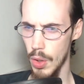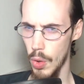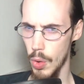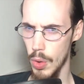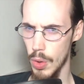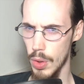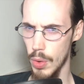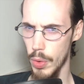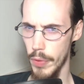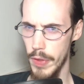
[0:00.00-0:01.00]
Or
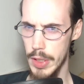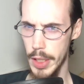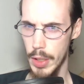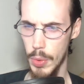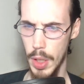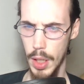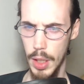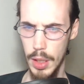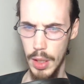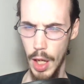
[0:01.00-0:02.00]
or if he's like
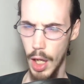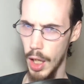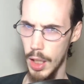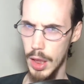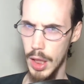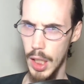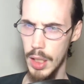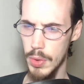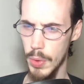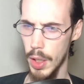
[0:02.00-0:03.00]
okay. I think
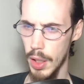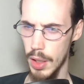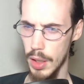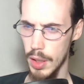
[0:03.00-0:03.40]
he's okay.